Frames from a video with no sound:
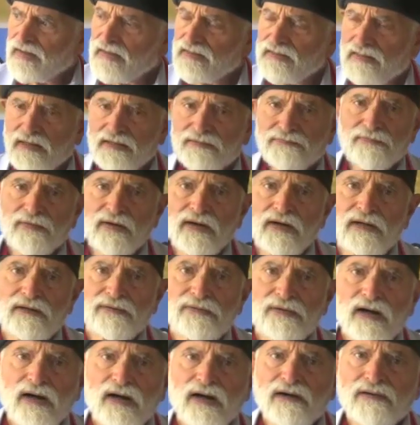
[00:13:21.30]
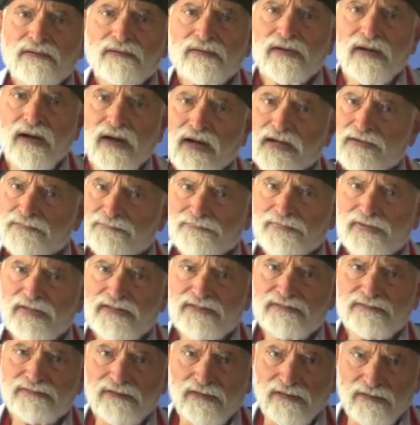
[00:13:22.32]
And I, uh, uh, I
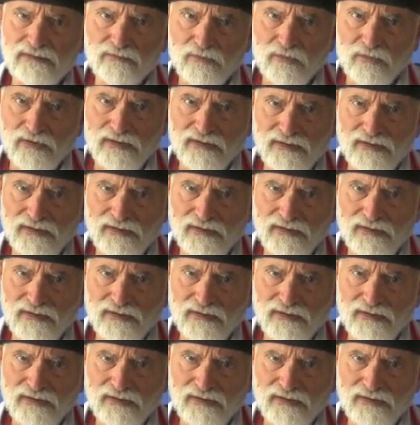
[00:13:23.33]
fast on